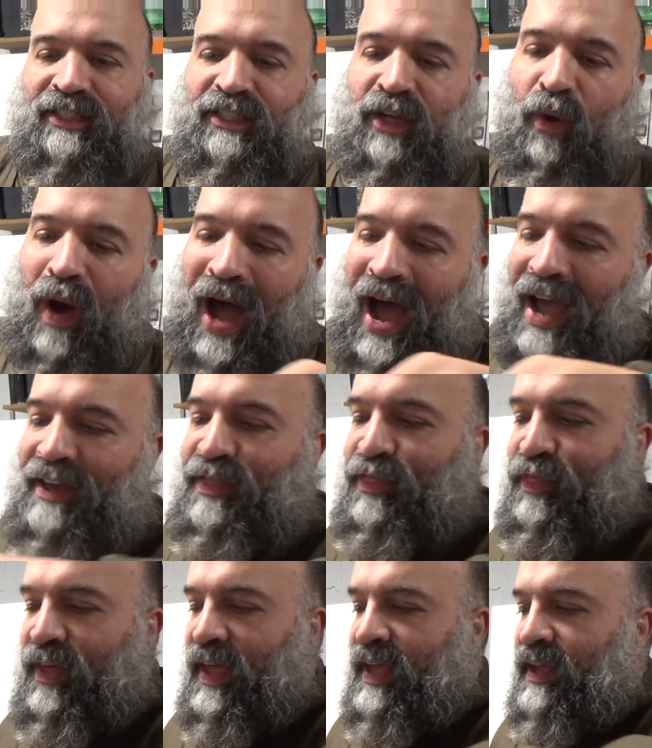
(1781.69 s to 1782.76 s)
So I
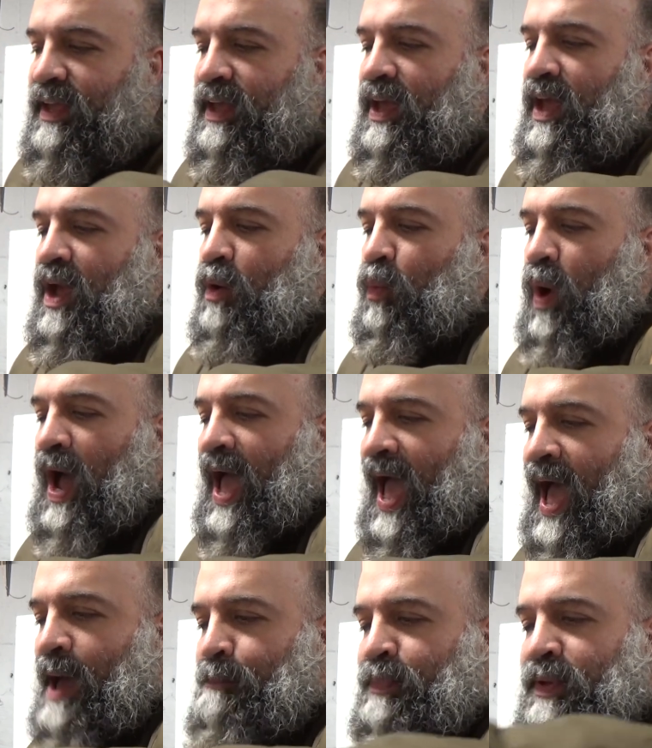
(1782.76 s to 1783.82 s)
think what
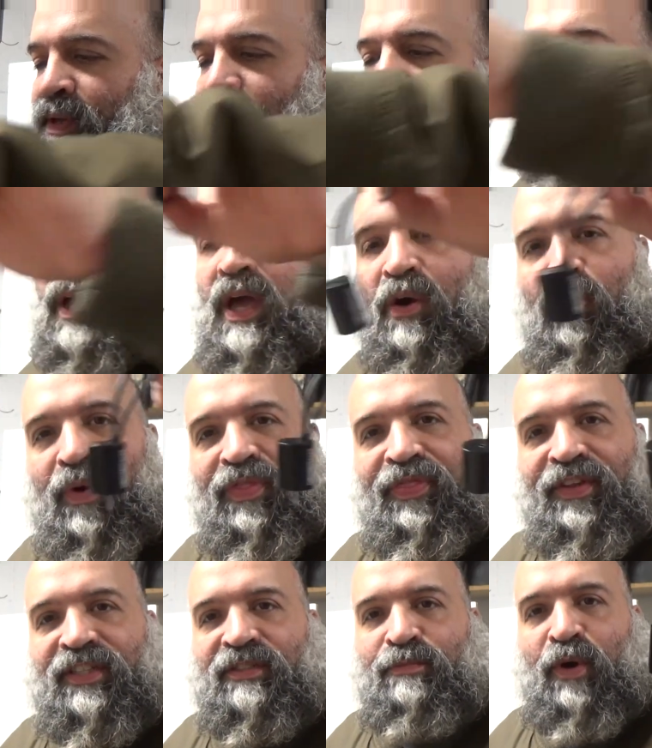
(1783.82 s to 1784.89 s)
happened with
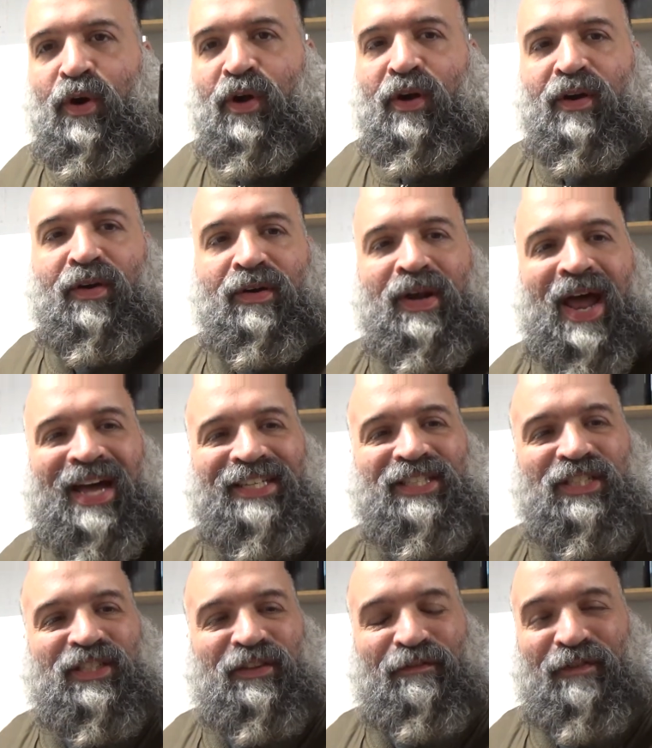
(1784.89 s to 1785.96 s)
this motor, not
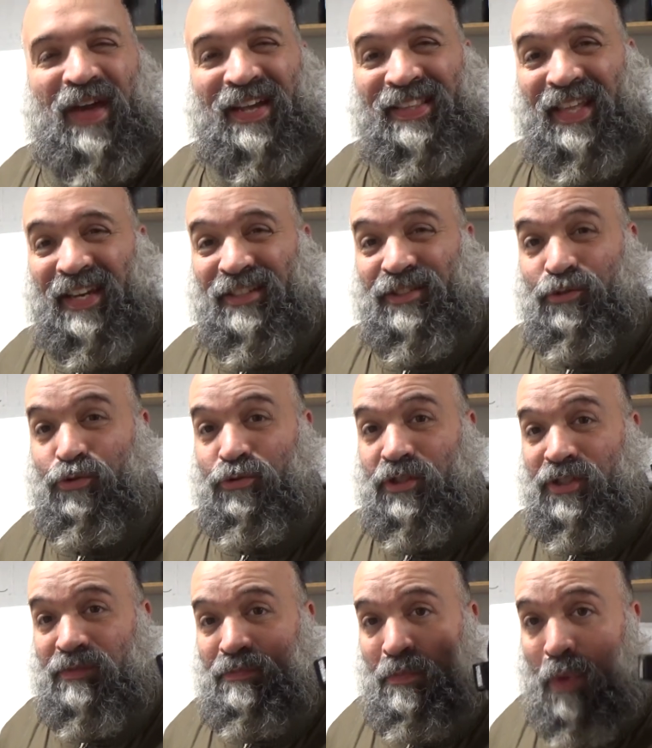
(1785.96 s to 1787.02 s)
just the fact that it's too
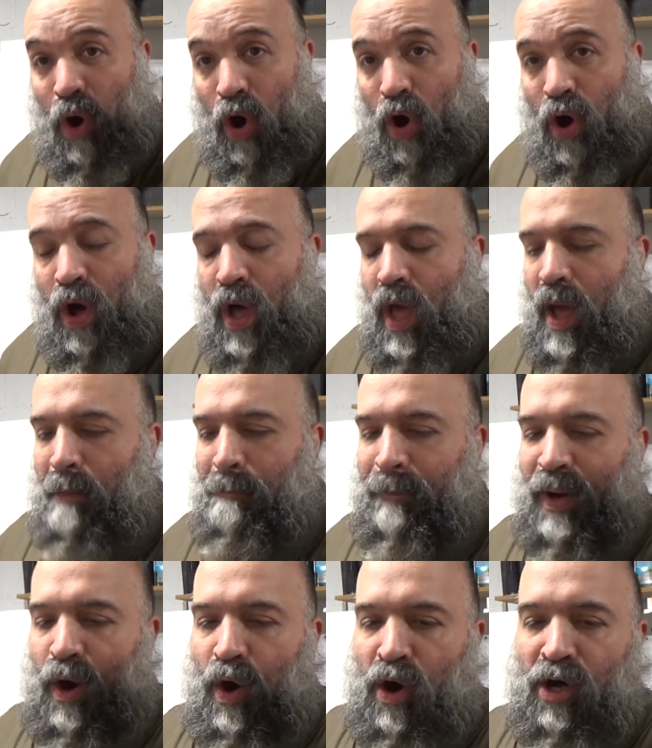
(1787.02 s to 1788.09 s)
small,
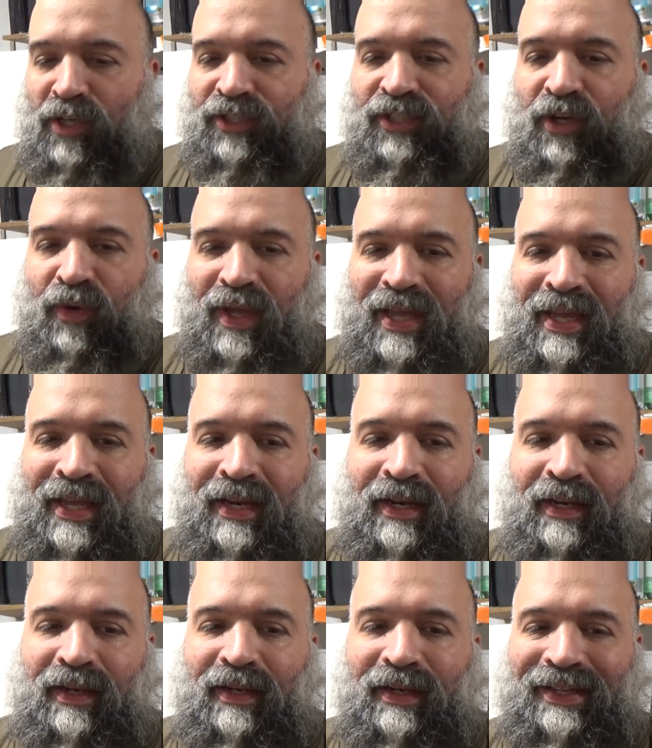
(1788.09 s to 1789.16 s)
but also it
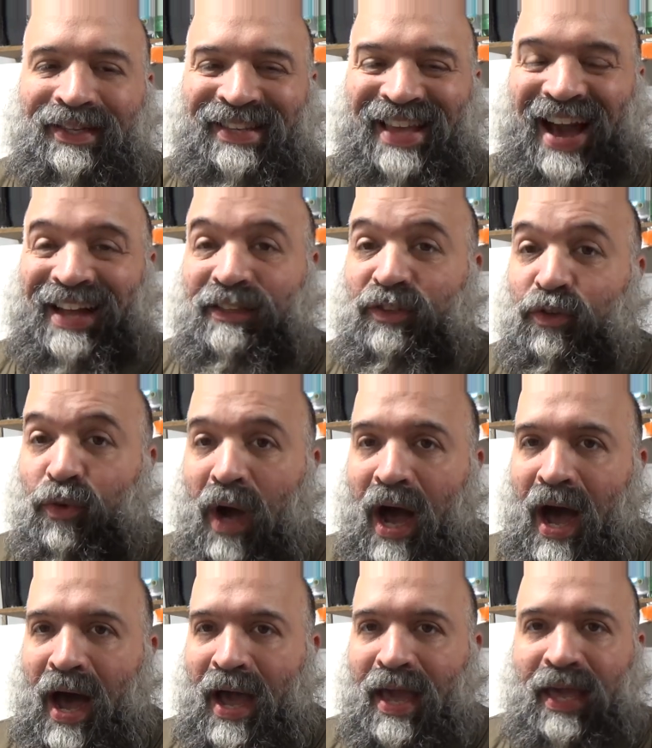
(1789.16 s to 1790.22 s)
got too
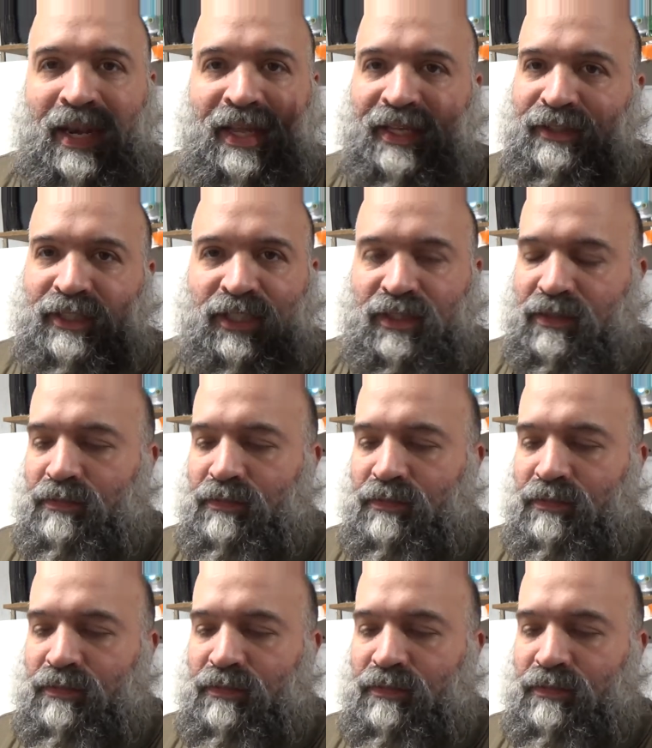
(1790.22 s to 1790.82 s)
hot and it